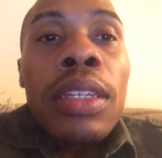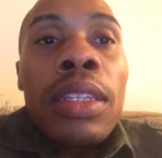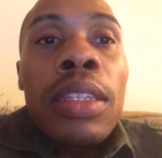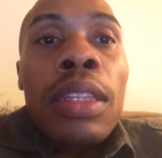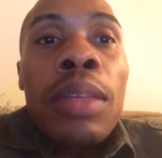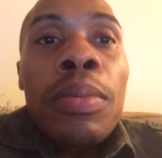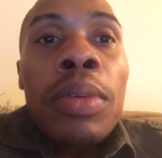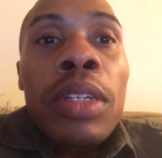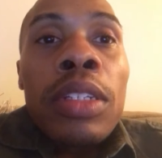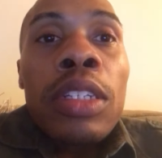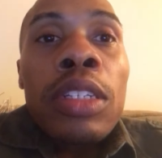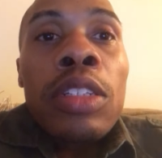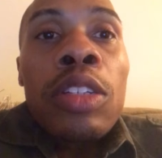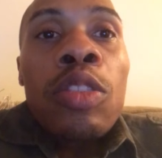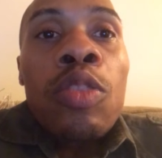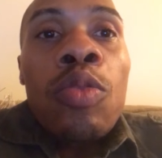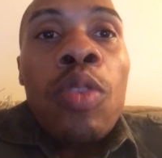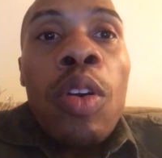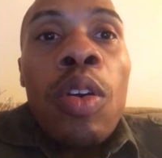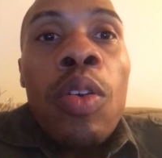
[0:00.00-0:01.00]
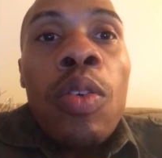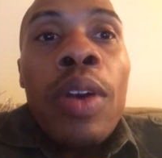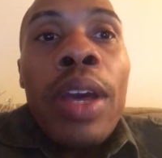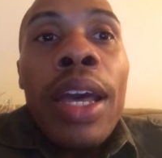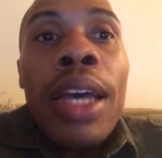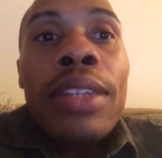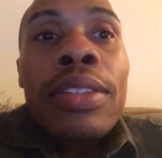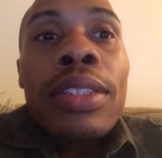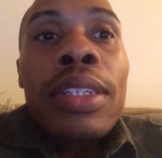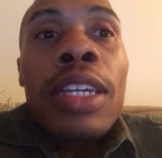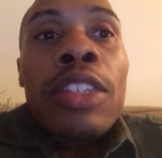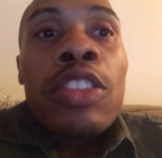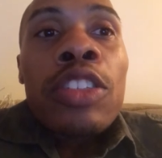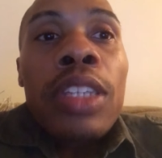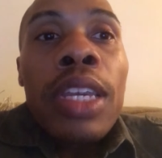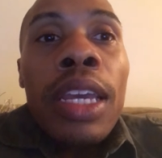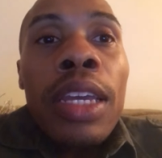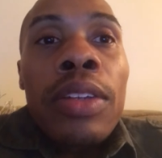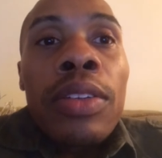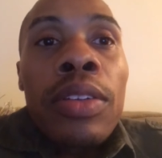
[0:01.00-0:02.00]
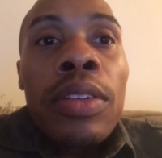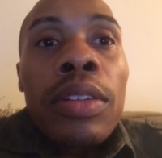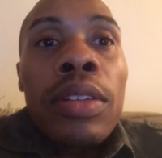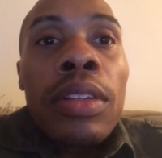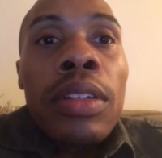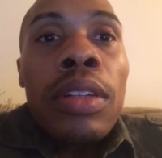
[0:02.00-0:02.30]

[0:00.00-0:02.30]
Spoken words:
the ability to grow as an educator,